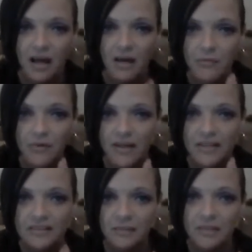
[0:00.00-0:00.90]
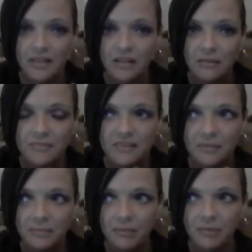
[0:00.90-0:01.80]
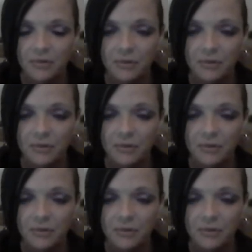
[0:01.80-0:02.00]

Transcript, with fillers: I feel like sometimes the people